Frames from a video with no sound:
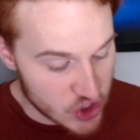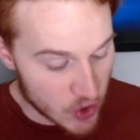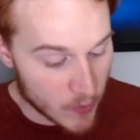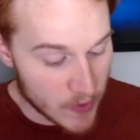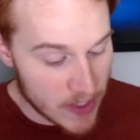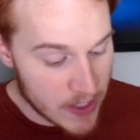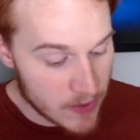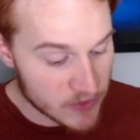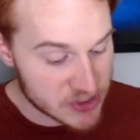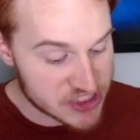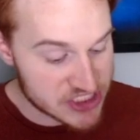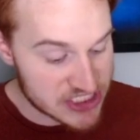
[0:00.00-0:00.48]

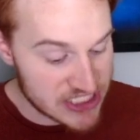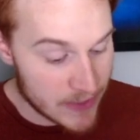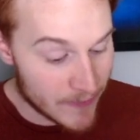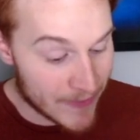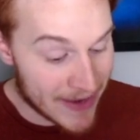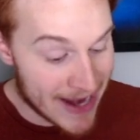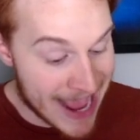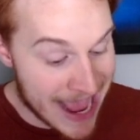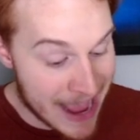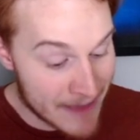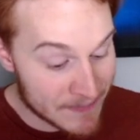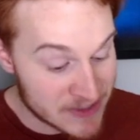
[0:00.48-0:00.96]
we will see what
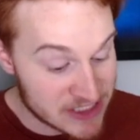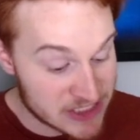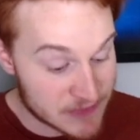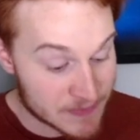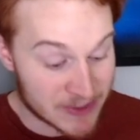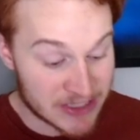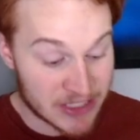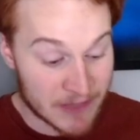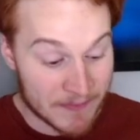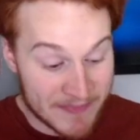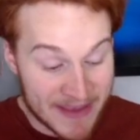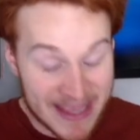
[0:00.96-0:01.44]
happens,
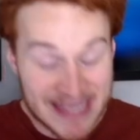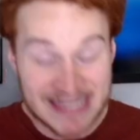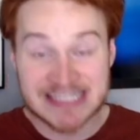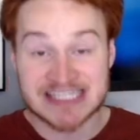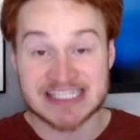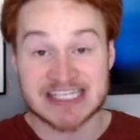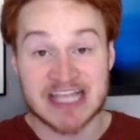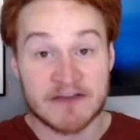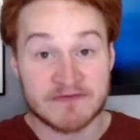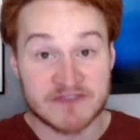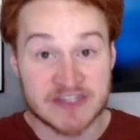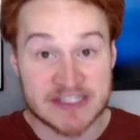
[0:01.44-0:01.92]
but the big
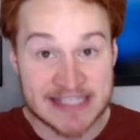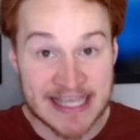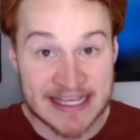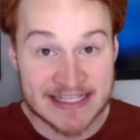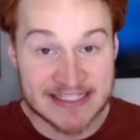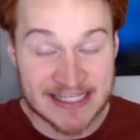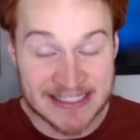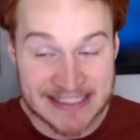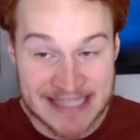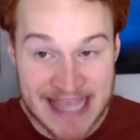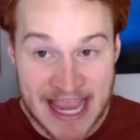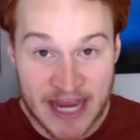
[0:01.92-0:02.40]
stuff to
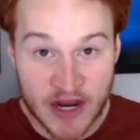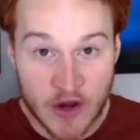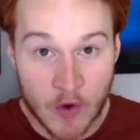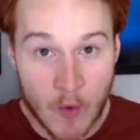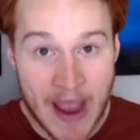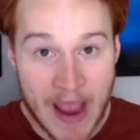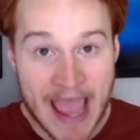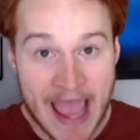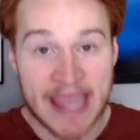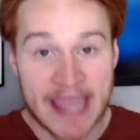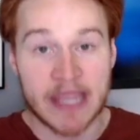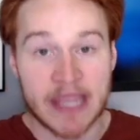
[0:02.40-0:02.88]
take
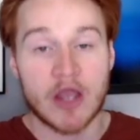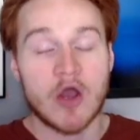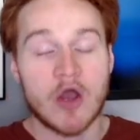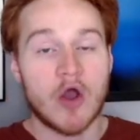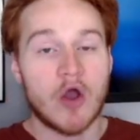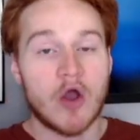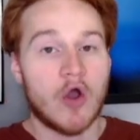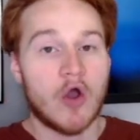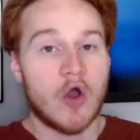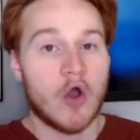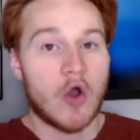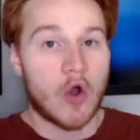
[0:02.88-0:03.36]
away,
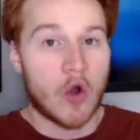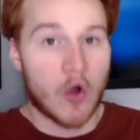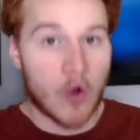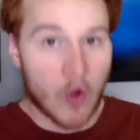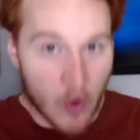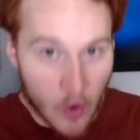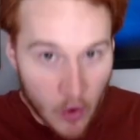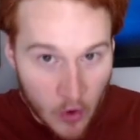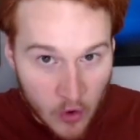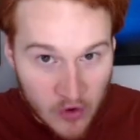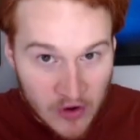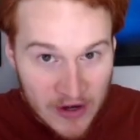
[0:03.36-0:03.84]

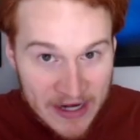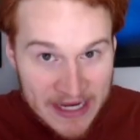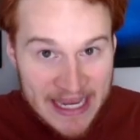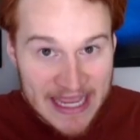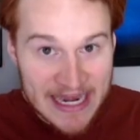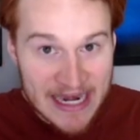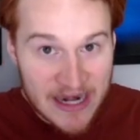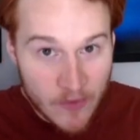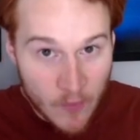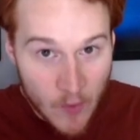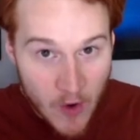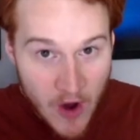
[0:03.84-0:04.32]
Oregon
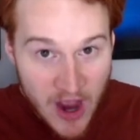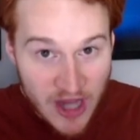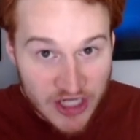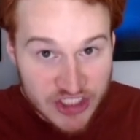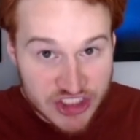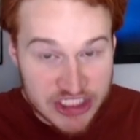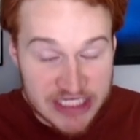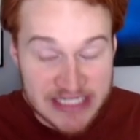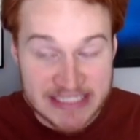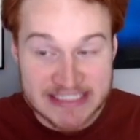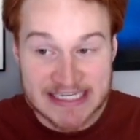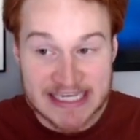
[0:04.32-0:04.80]
and
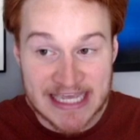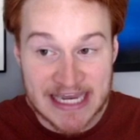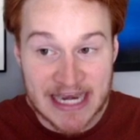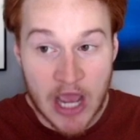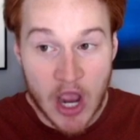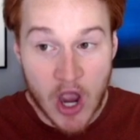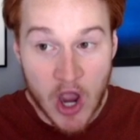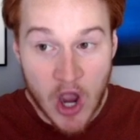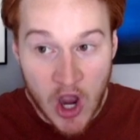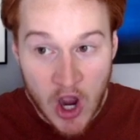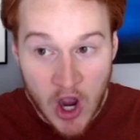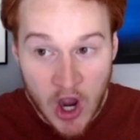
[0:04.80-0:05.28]
Washington
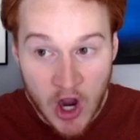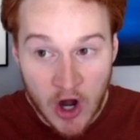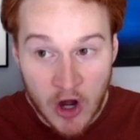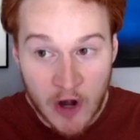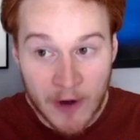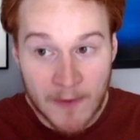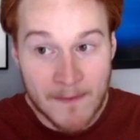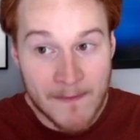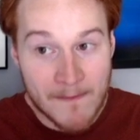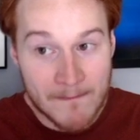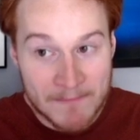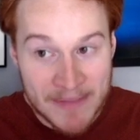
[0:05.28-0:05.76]

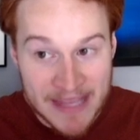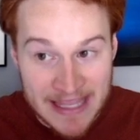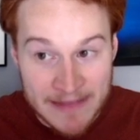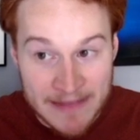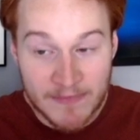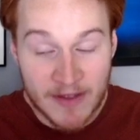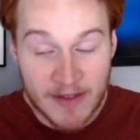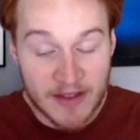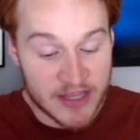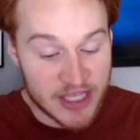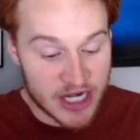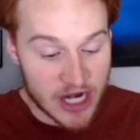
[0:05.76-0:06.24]
are
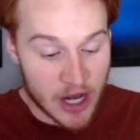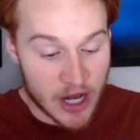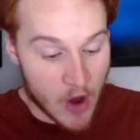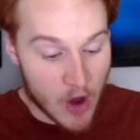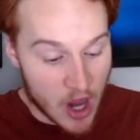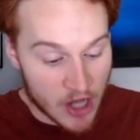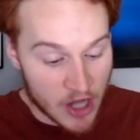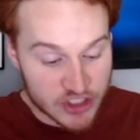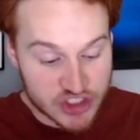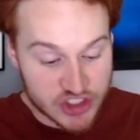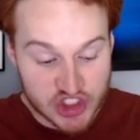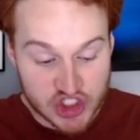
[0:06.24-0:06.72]

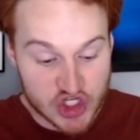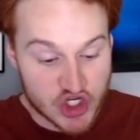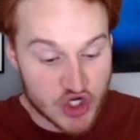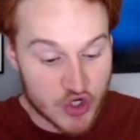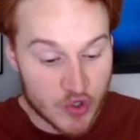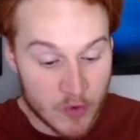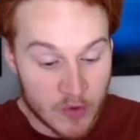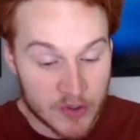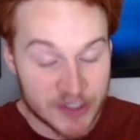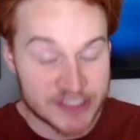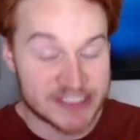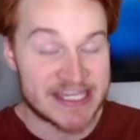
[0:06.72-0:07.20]

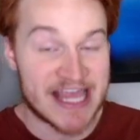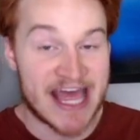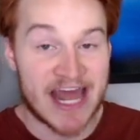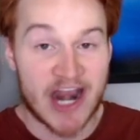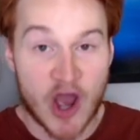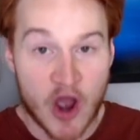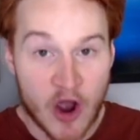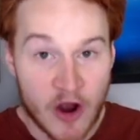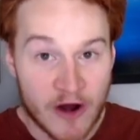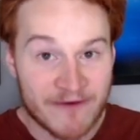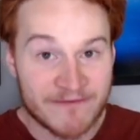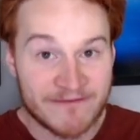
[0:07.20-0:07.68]
schools that
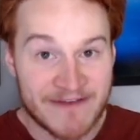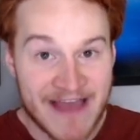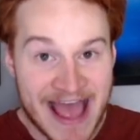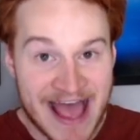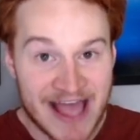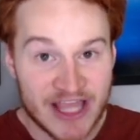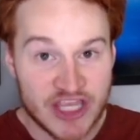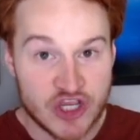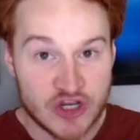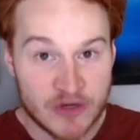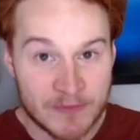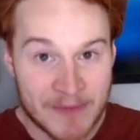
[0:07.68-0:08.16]
are
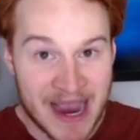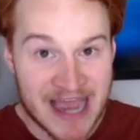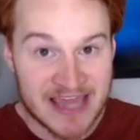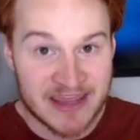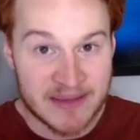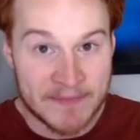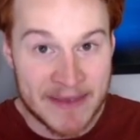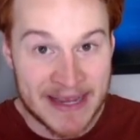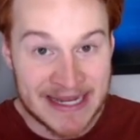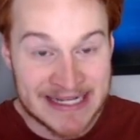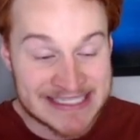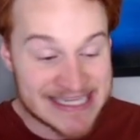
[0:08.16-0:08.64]
valued by the
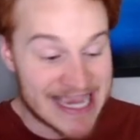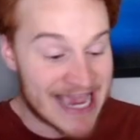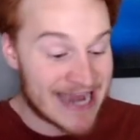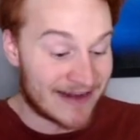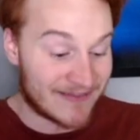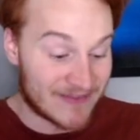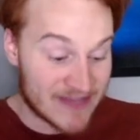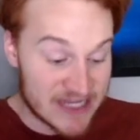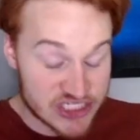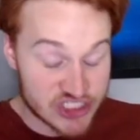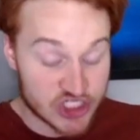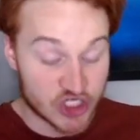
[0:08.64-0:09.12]
Big Ten, at
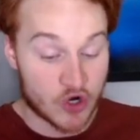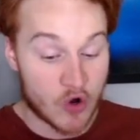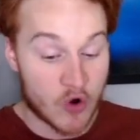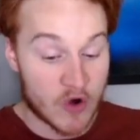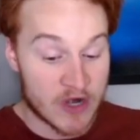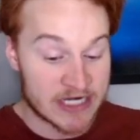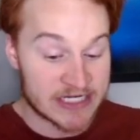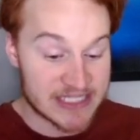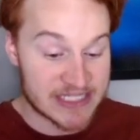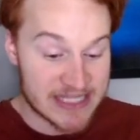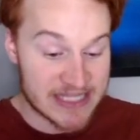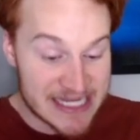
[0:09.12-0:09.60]
least
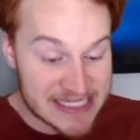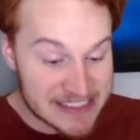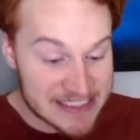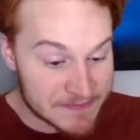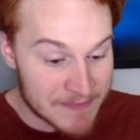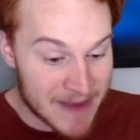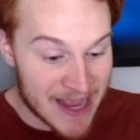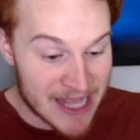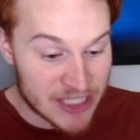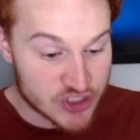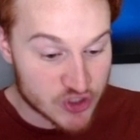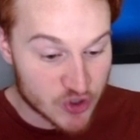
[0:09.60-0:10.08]
according to these
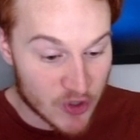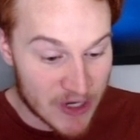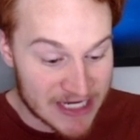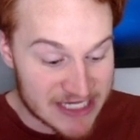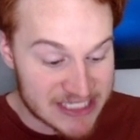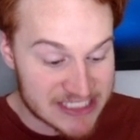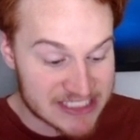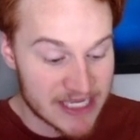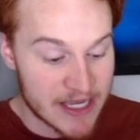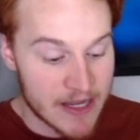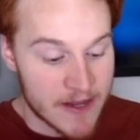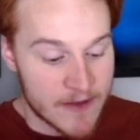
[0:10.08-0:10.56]

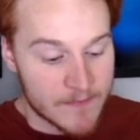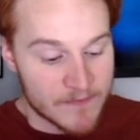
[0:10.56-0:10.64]
metrics.